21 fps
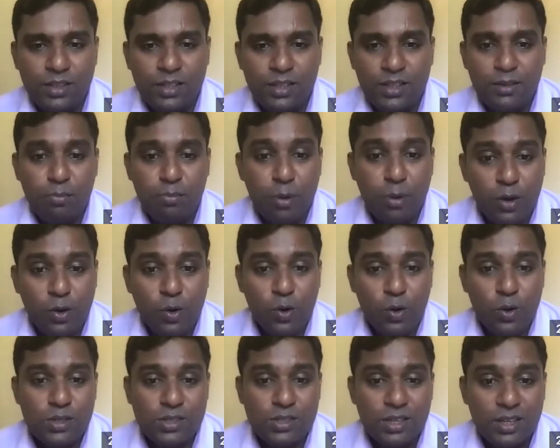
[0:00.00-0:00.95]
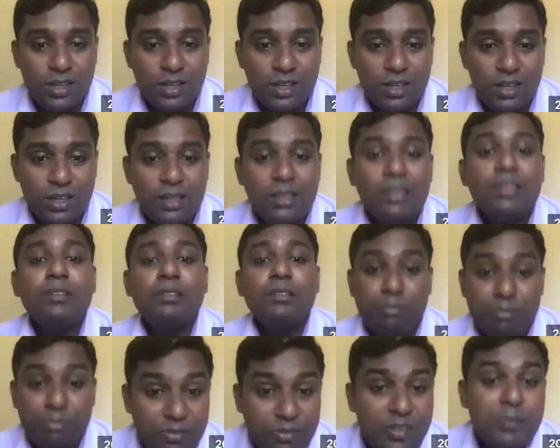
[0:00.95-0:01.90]
Baby because stressed.
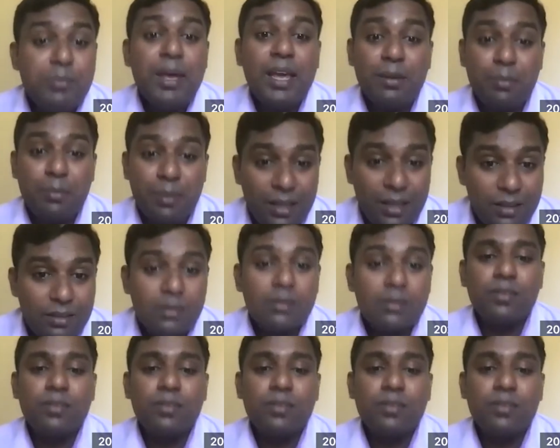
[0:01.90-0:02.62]
distress.